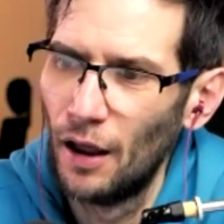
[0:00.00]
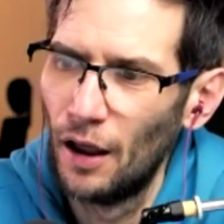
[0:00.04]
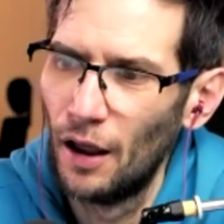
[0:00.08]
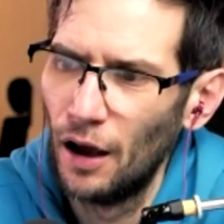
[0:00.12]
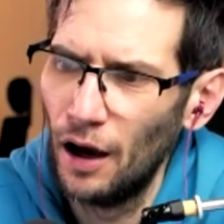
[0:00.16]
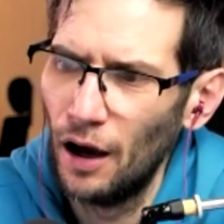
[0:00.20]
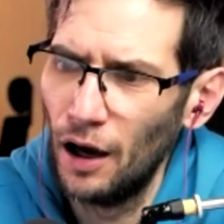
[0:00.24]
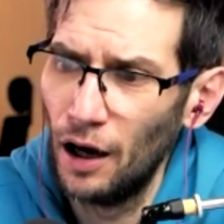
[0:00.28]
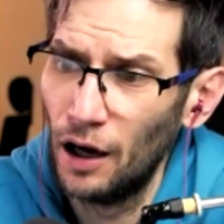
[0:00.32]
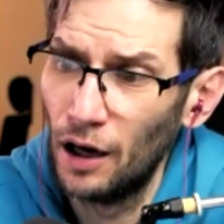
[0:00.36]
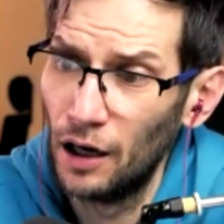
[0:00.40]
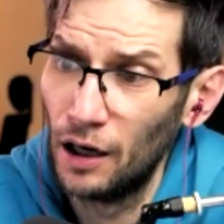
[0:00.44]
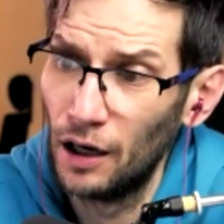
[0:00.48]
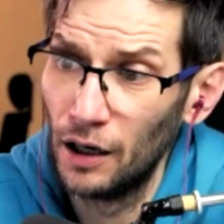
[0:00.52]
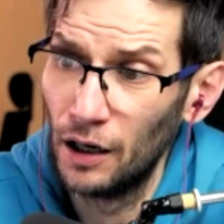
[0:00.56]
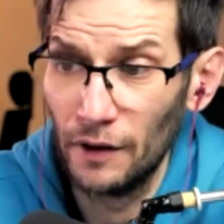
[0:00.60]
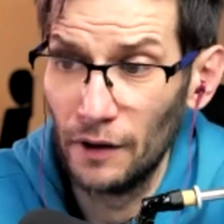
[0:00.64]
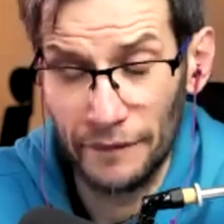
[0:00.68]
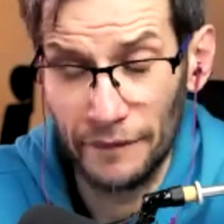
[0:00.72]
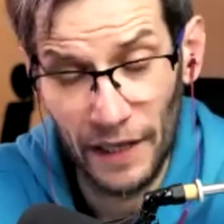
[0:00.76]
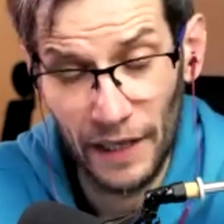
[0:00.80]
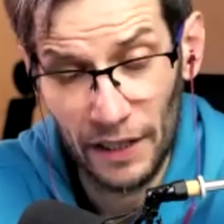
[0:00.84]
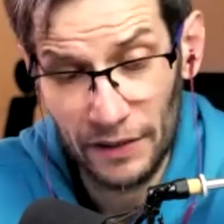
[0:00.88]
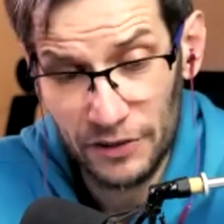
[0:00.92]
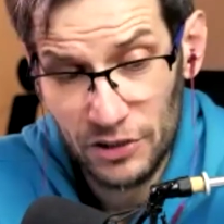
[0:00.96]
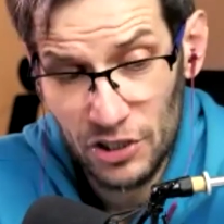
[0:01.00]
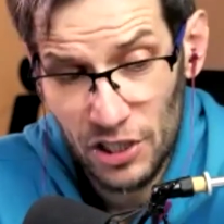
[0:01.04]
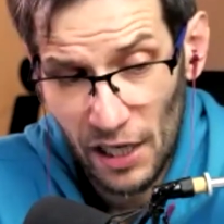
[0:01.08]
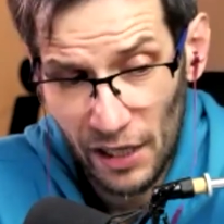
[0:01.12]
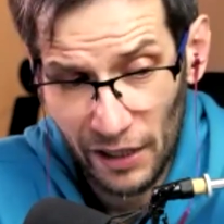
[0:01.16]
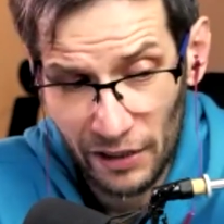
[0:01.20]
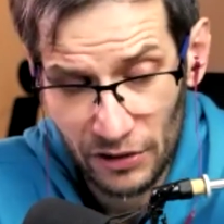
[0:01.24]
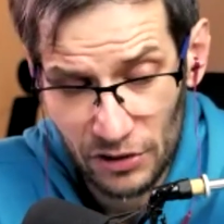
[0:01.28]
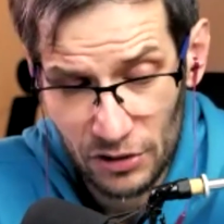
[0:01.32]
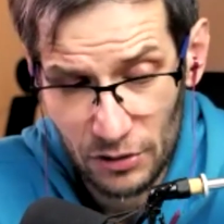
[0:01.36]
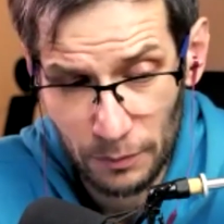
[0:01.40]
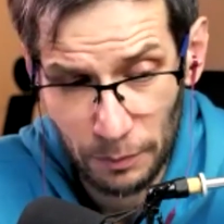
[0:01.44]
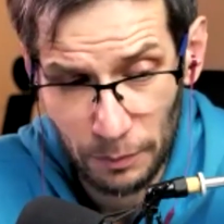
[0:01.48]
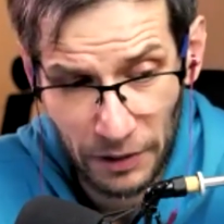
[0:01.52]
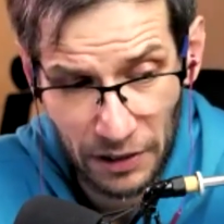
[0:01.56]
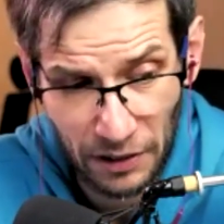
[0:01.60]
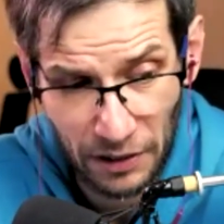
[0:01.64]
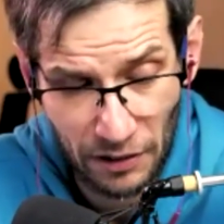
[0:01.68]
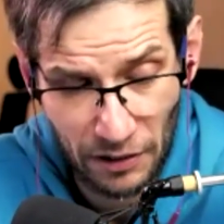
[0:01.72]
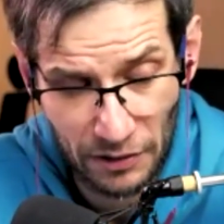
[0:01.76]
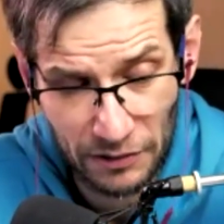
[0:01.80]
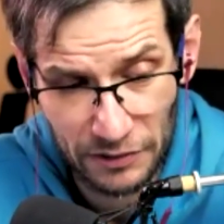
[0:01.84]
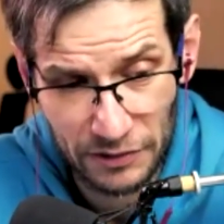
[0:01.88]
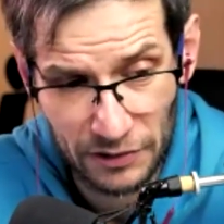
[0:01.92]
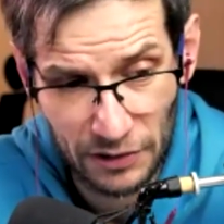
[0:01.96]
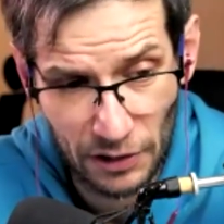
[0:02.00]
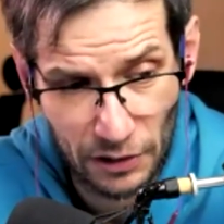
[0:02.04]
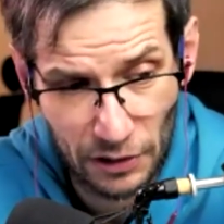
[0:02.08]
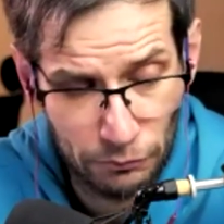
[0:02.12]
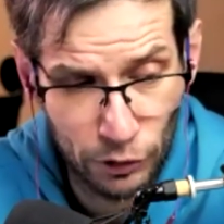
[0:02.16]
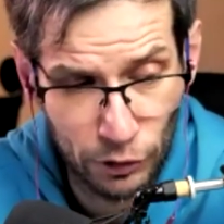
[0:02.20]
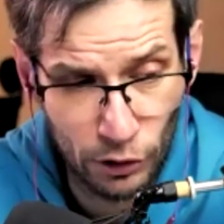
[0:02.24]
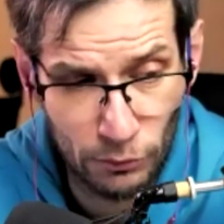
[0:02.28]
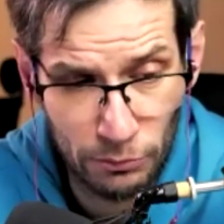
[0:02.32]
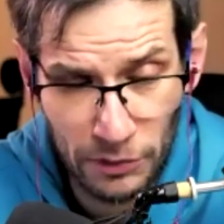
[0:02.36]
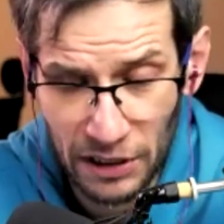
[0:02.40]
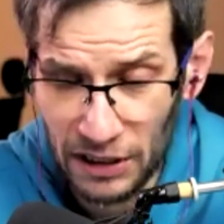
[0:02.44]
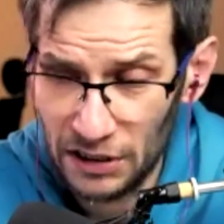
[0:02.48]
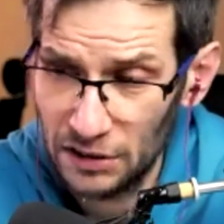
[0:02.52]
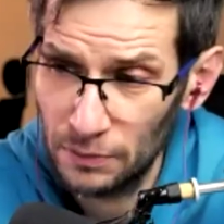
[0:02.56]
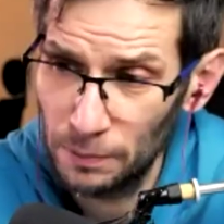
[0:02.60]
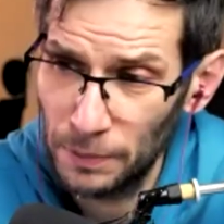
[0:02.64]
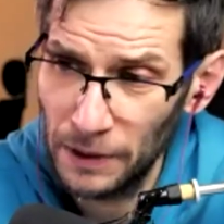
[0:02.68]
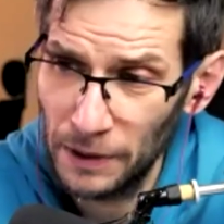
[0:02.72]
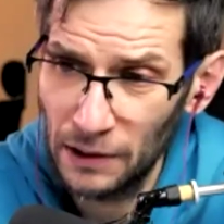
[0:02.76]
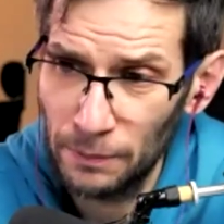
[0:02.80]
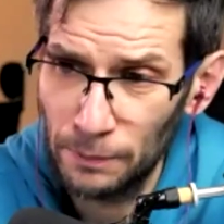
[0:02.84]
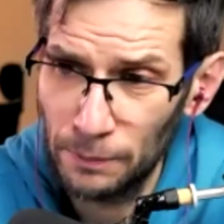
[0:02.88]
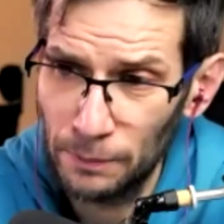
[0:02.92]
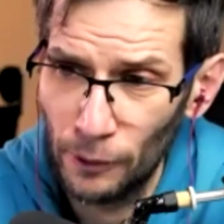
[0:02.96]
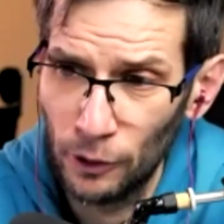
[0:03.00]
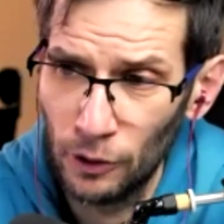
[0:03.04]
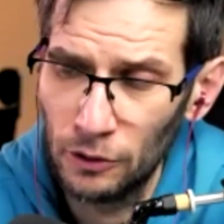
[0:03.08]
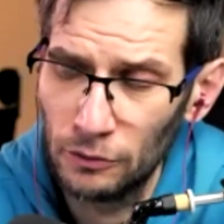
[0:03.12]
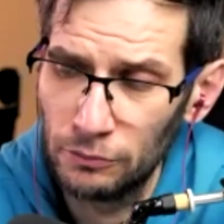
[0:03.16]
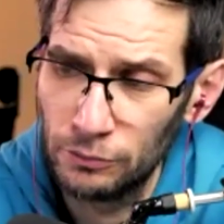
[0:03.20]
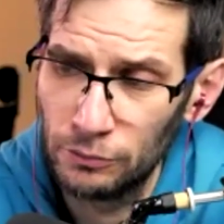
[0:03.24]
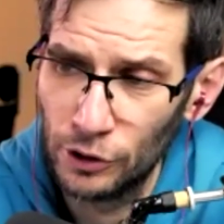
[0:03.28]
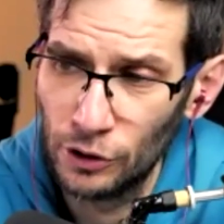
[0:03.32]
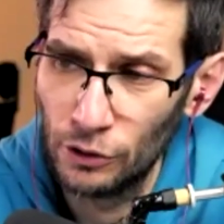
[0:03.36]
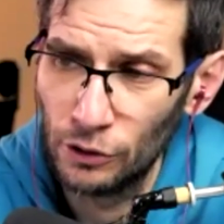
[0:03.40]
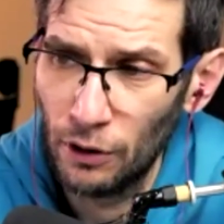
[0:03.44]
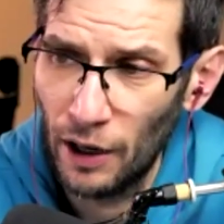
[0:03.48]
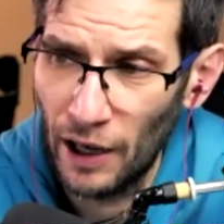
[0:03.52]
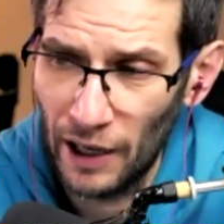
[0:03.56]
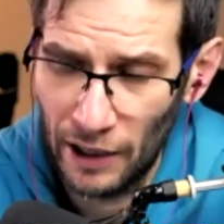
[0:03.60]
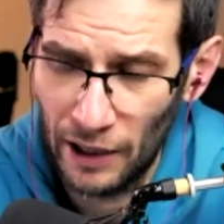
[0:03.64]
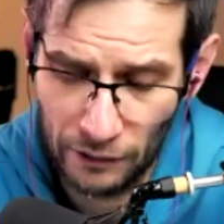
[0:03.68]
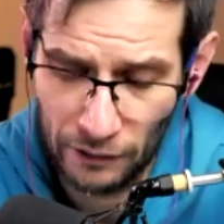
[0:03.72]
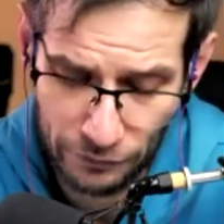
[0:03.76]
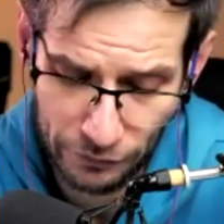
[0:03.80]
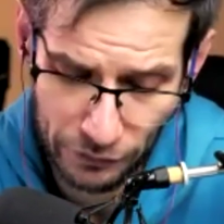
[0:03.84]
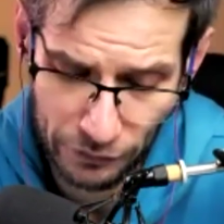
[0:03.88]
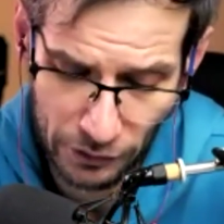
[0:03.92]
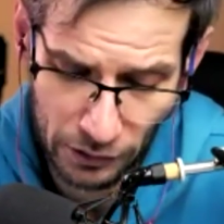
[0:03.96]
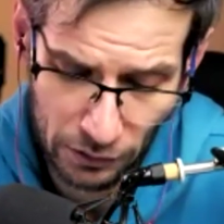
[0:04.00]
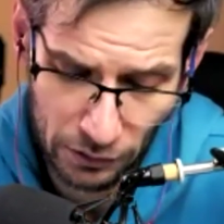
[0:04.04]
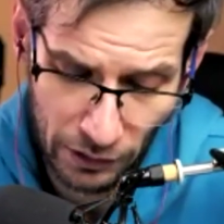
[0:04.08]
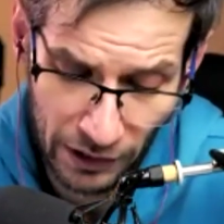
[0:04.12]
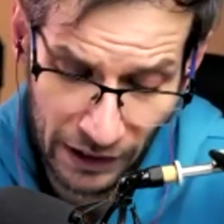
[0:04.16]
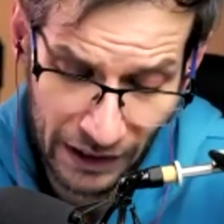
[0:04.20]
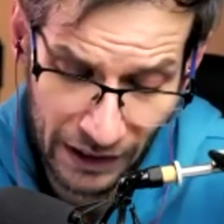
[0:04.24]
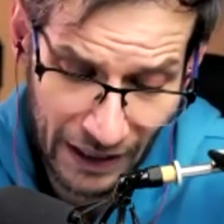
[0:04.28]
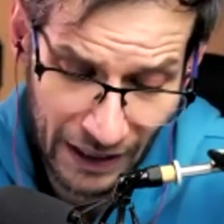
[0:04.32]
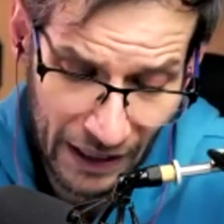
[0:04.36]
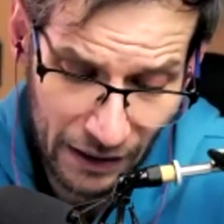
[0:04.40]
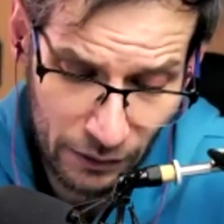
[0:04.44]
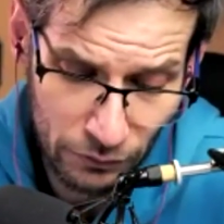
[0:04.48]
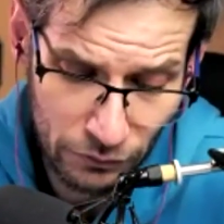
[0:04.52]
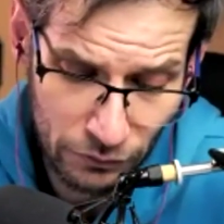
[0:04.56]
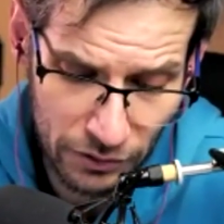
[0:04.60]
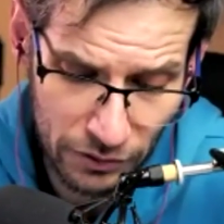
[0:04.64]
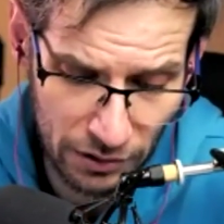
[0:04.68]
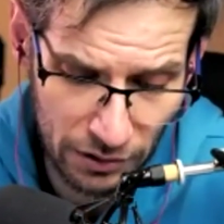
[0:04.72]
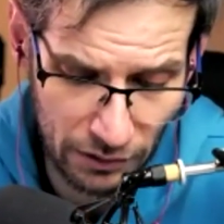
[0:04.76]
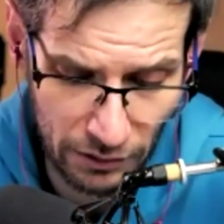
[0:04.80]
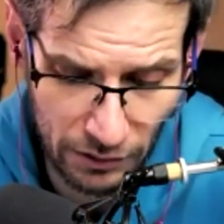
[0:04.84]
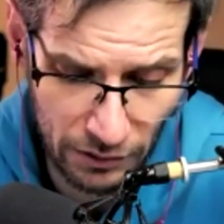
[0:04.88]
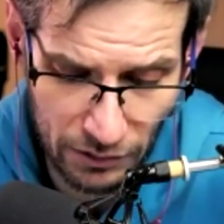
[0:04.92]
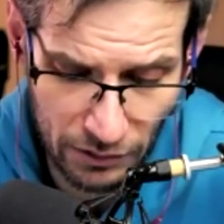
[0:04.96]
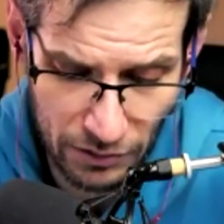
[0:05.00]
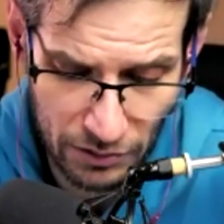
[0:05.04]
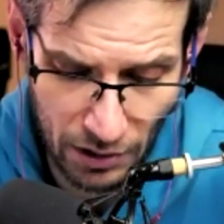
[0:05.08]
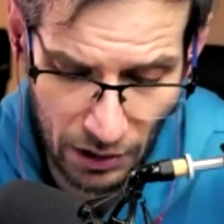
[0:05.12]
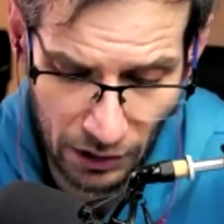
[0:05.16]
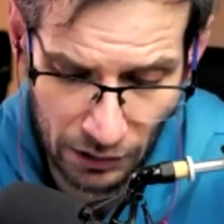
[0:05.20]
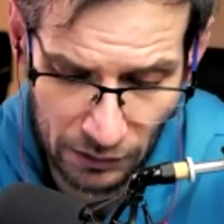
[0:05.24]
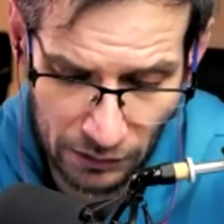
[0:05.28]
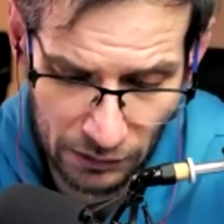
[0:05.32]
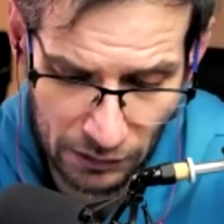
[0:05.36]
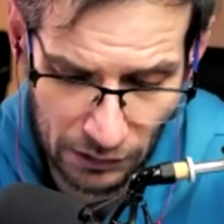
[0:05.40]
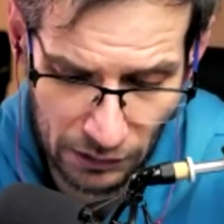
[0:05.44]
they are changed because you meet people, you have encounters, and